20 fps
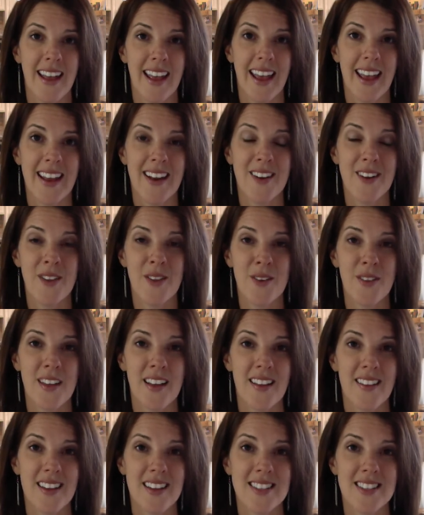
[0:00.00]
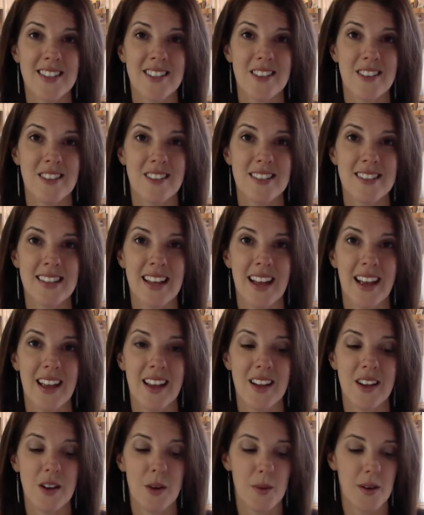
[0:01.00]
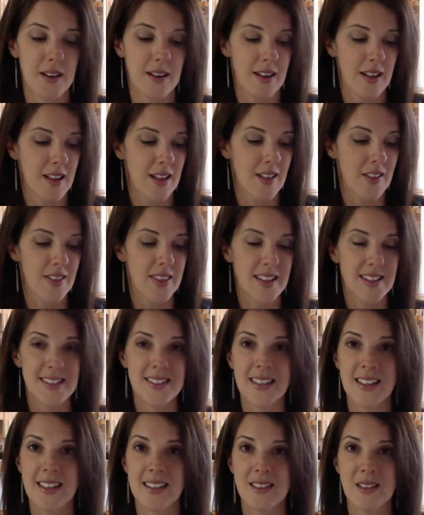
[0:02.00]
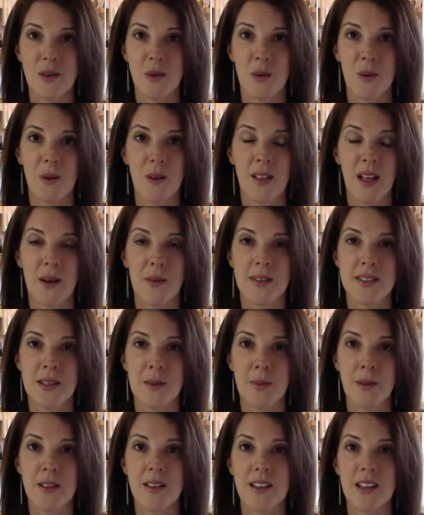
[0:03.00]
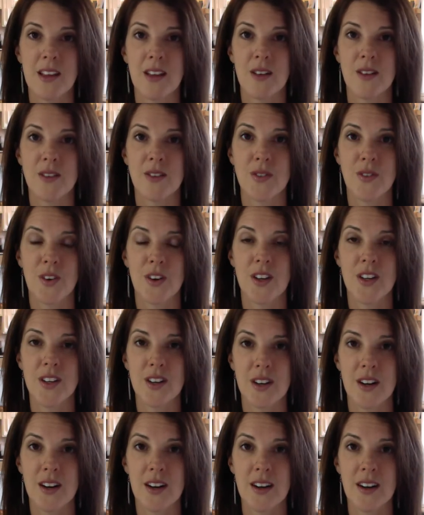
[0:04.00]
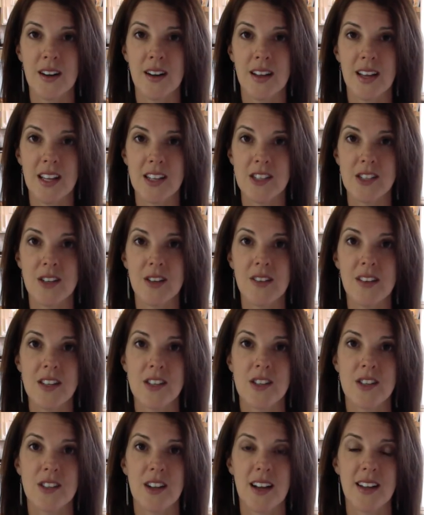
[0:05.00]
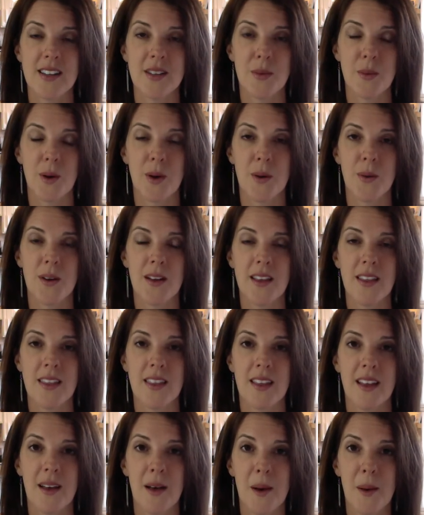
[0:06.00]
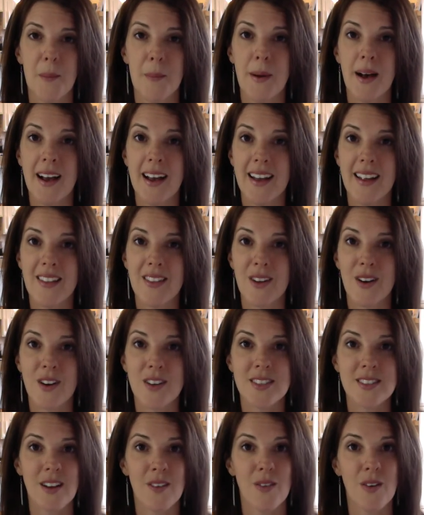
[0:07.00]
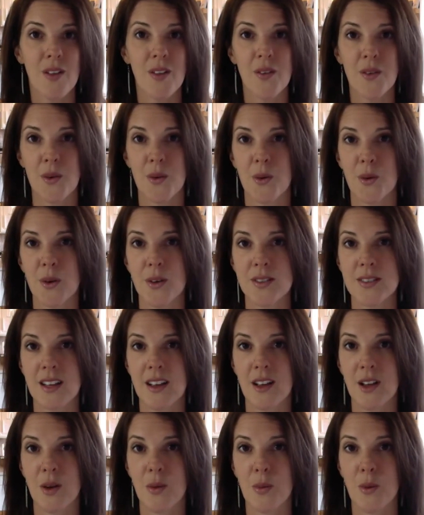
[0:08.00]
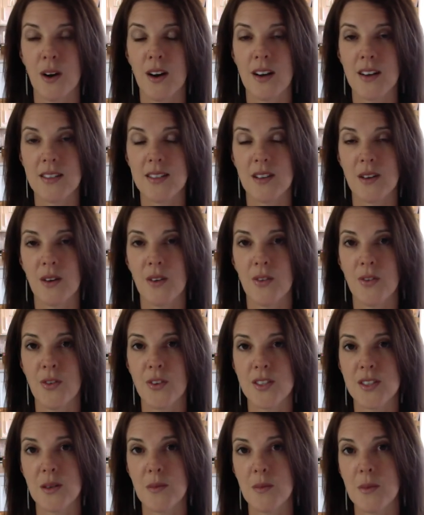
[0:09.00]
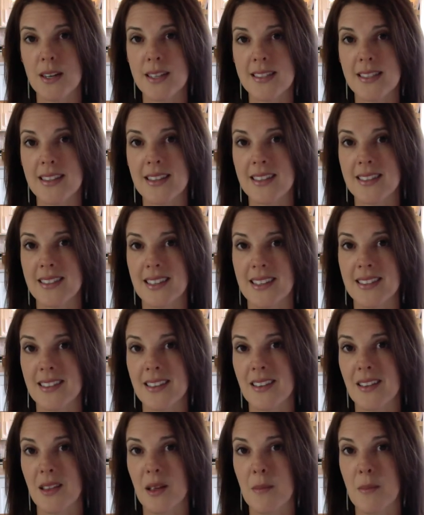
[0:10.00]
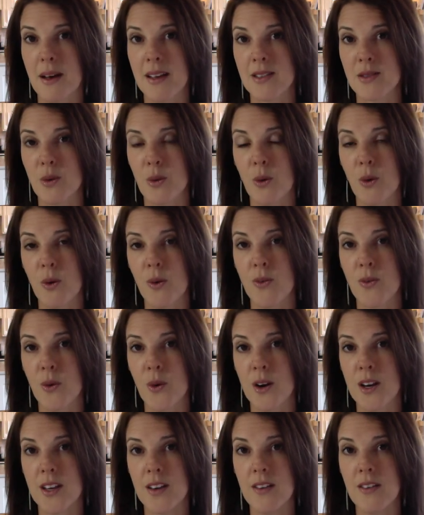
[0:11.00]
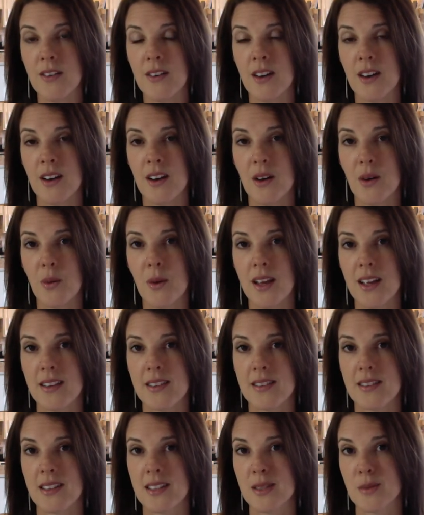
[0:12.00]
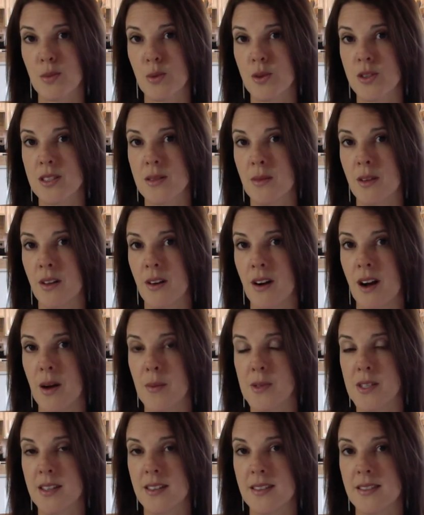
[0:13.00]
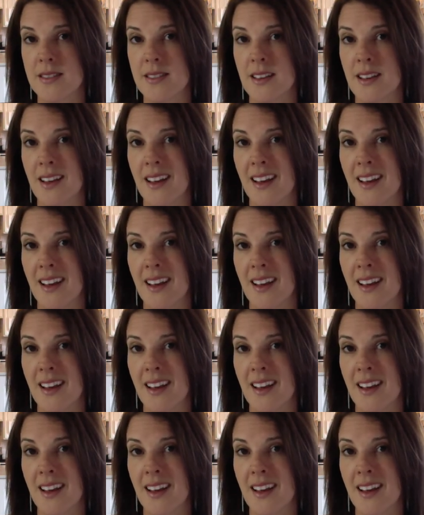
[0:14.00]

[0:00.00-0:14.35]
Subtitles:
And another thing I like to do is say, you know what, this is the oil I would typically use for your issue that you're trying to work with, but there are several other oils that could work. So if for some reason this isn't the best oil for you, we can explore some other options.